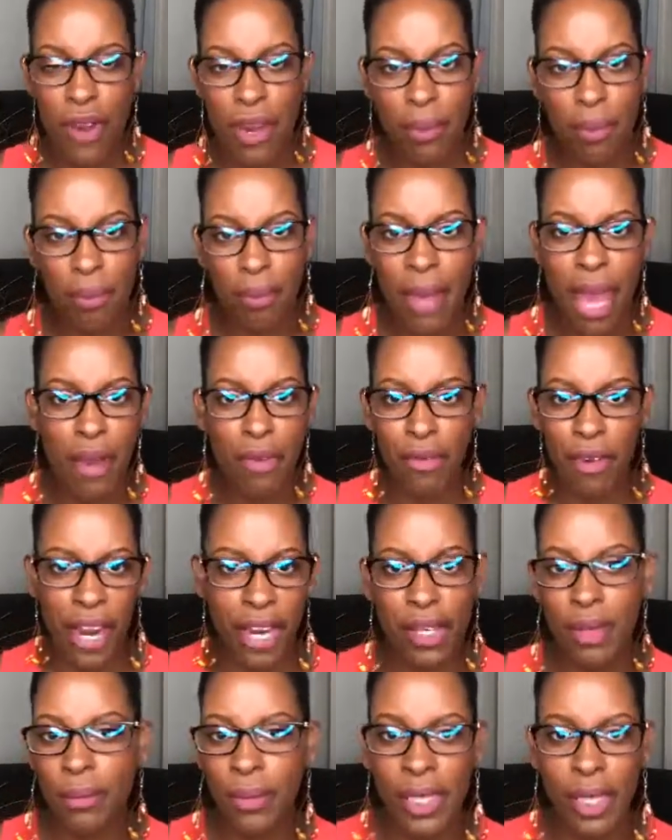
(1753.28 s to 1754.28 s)
met
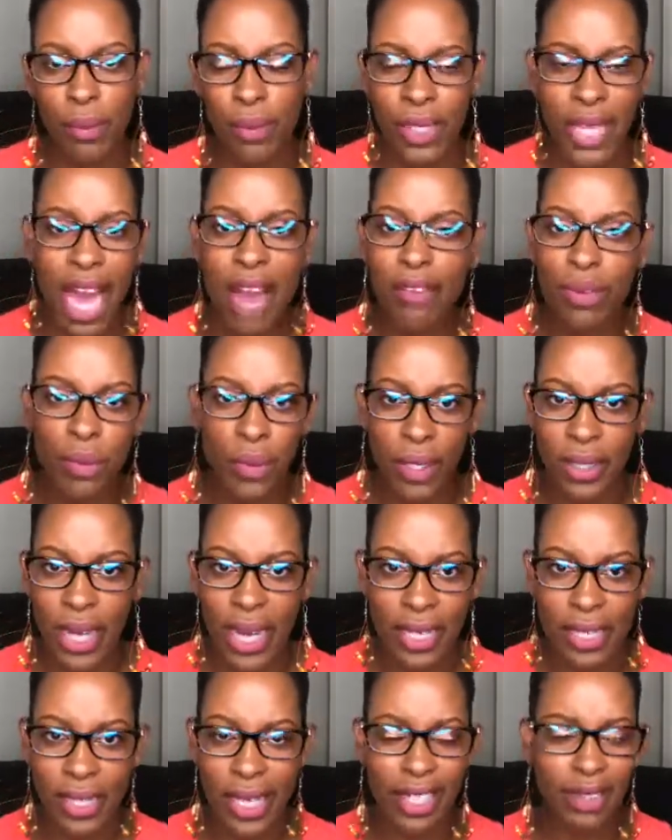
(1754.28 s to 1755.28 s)
randomly and was having one
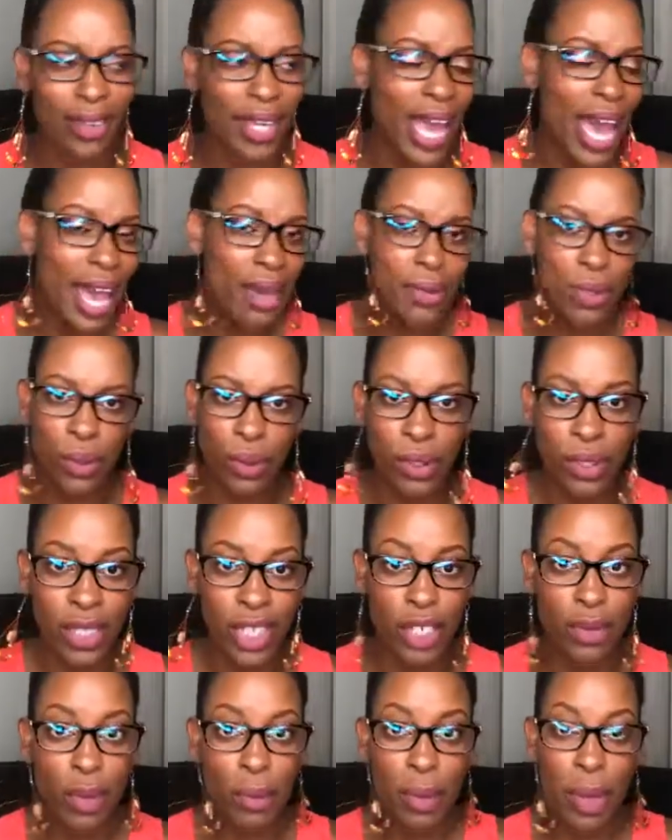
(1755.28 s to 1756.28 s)
night stands with. Absolutely,
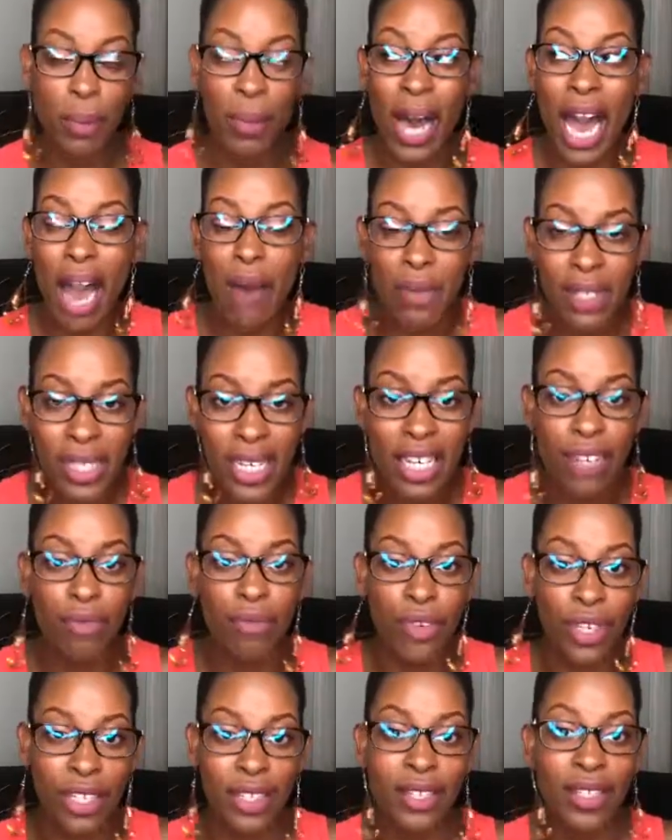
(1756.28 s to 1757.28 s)
these were people I was in
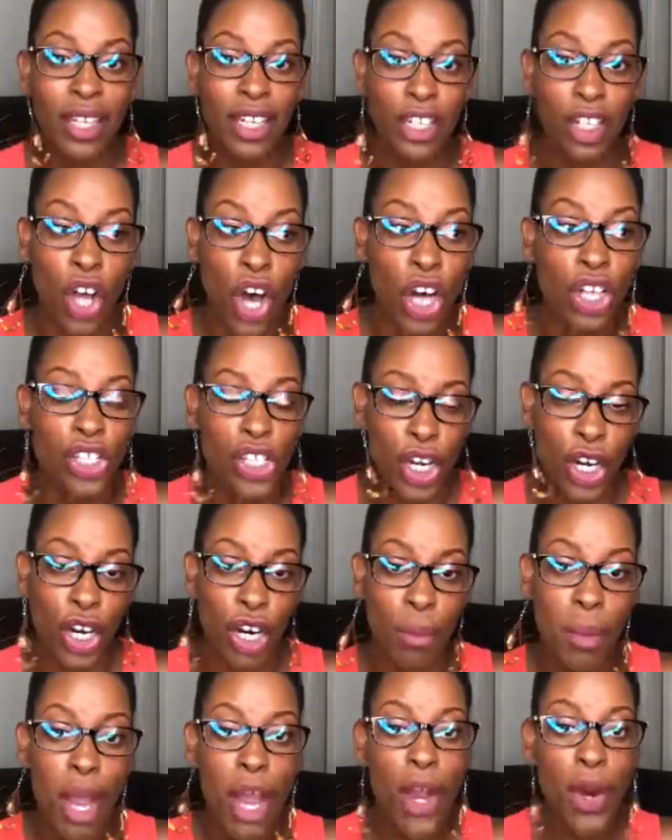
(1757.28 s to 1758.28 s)

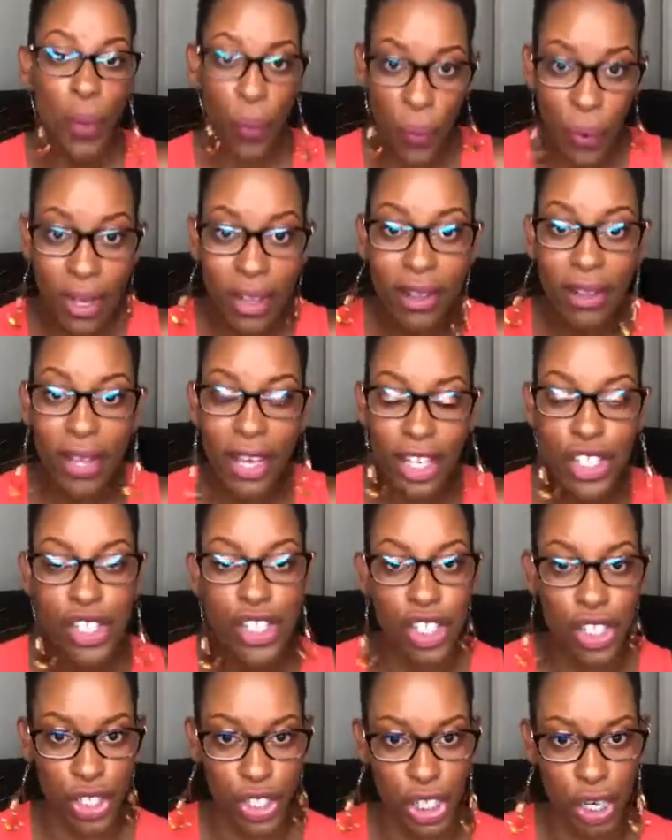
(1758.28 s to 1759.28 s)
long-term
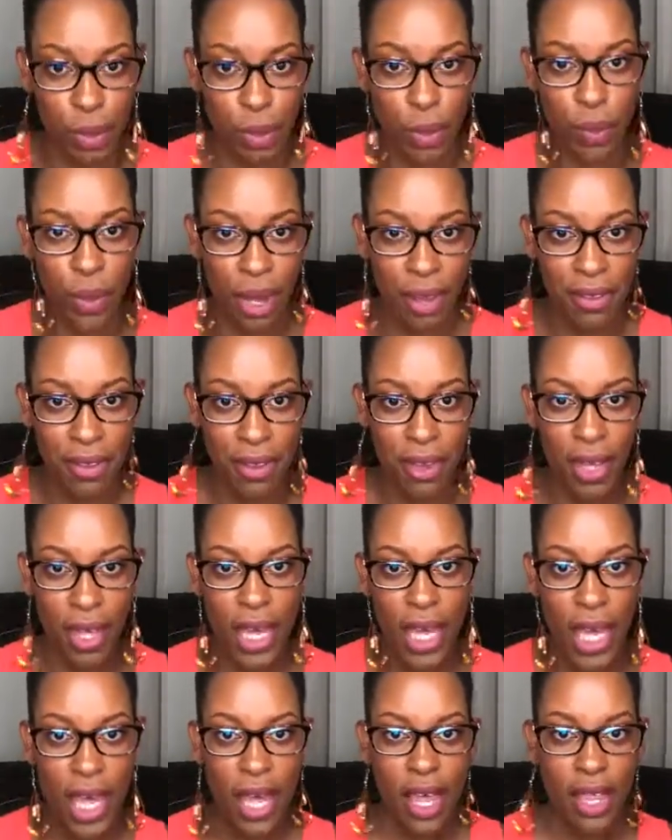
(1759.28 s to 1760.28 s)
relationships with
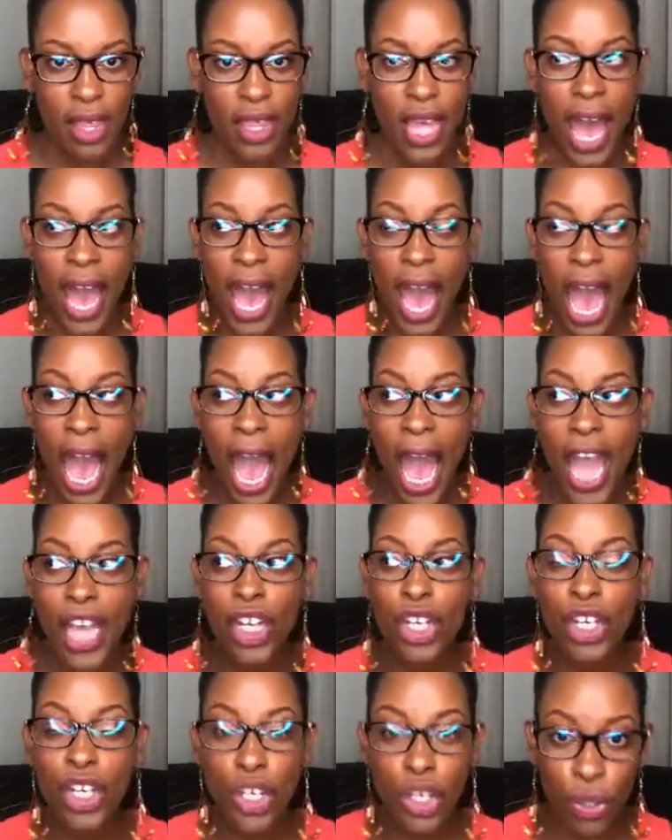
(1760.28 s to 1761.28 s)
that I
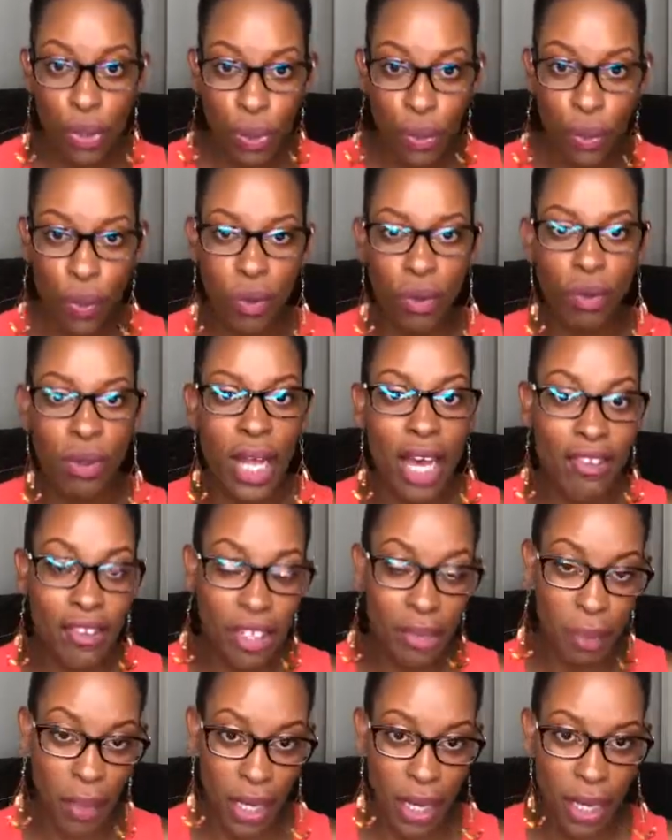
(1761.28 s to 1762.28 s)
knew
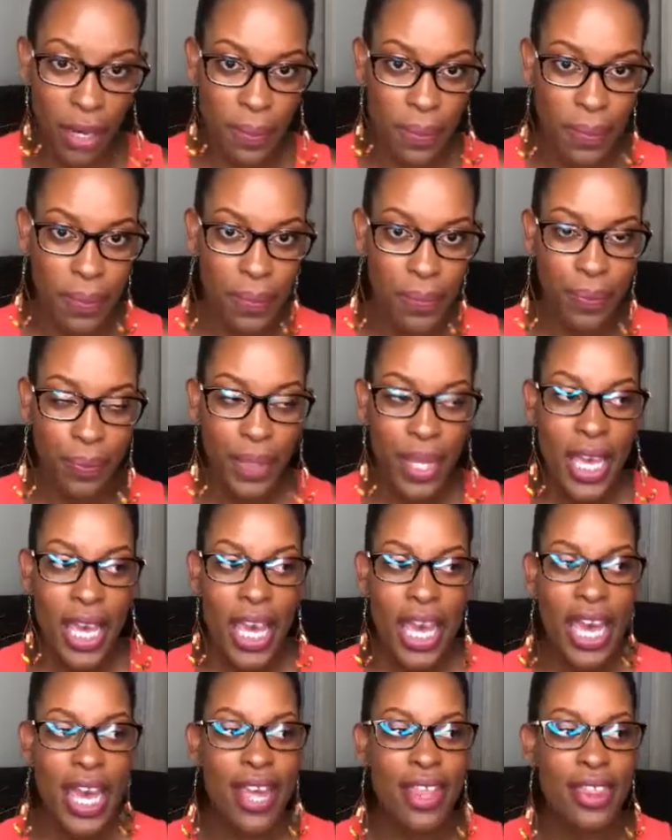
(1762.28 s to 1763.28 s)
loved me
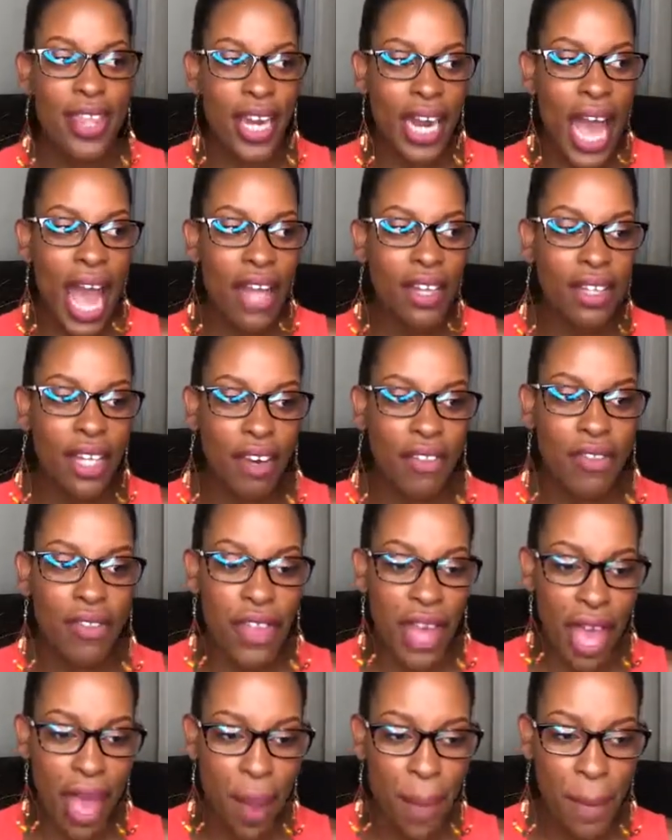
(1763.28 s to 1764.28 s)
and that I loved
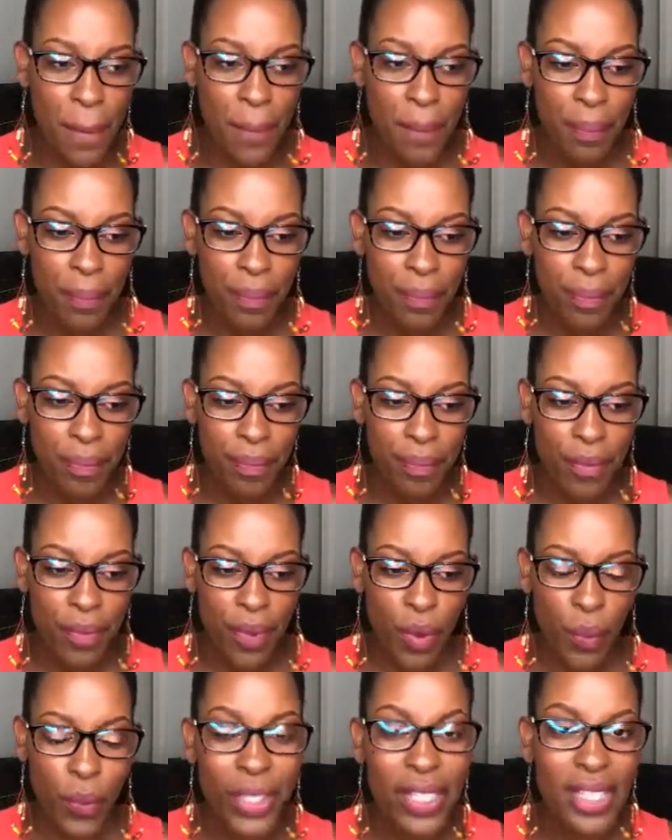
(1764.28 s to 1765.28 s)
them,
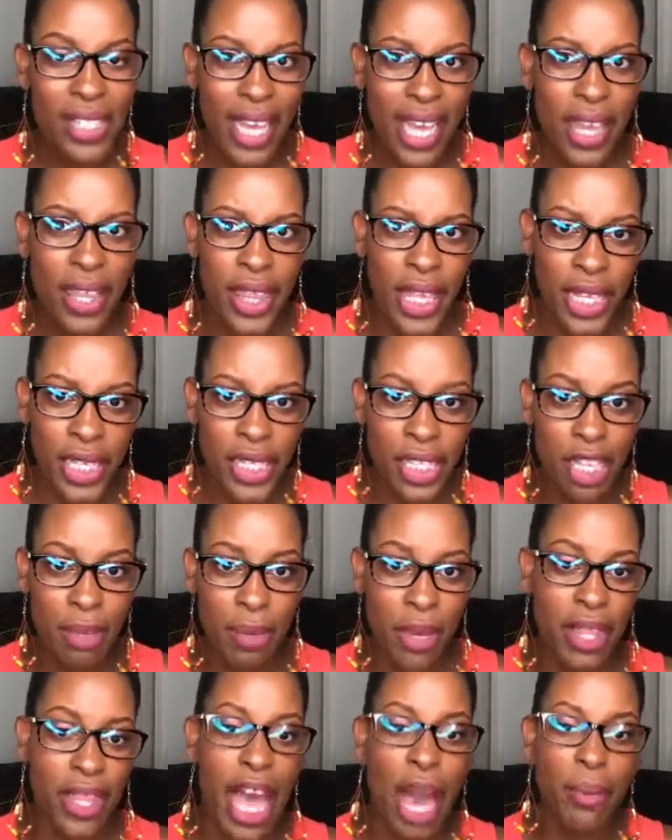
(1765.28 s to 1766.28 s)
would say things to
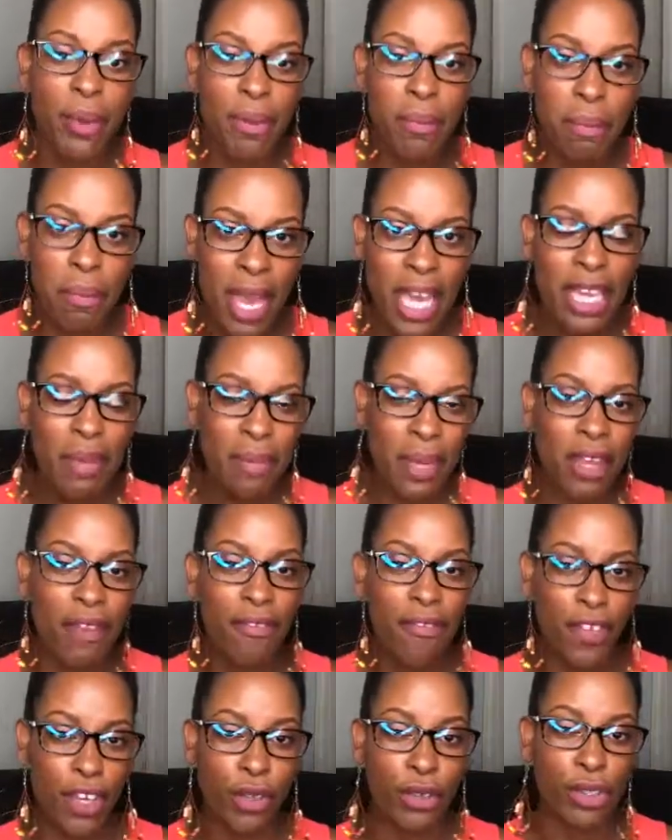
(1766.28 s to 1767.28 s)
me that would make me
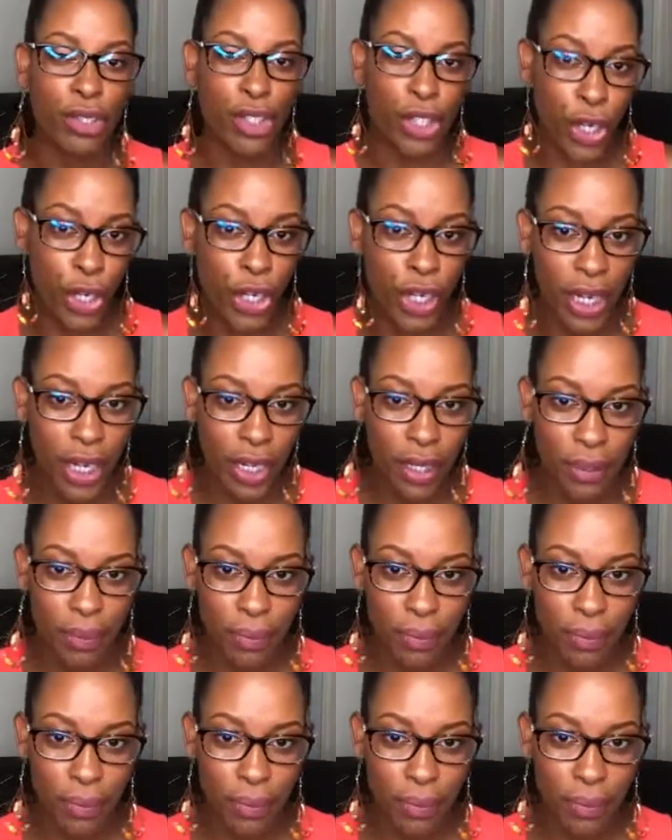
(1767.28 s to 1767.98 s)
feel dirty.